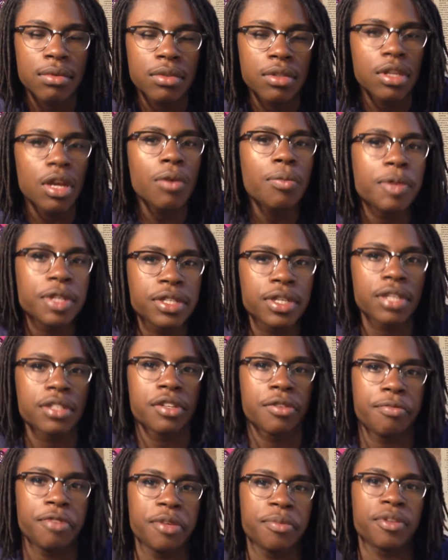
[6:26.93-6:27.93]
Don't be
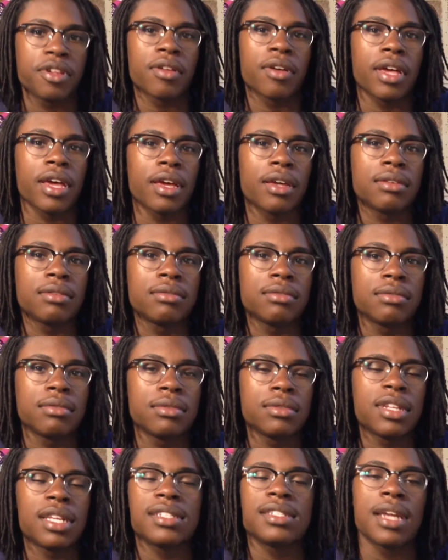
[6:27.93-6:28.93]
judging people, okay?
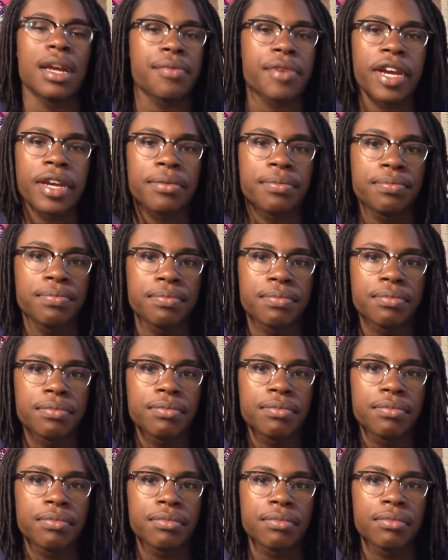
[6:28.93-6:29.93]
That's not right.
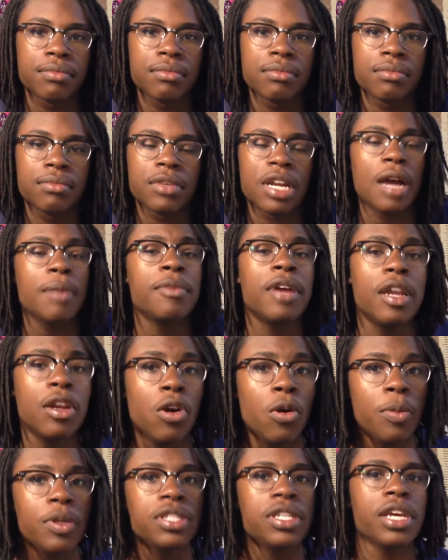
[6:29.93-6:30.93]
I'm not a
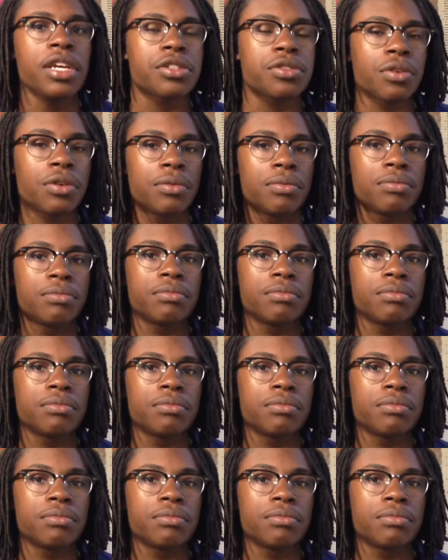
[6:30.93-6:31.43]
homosexual.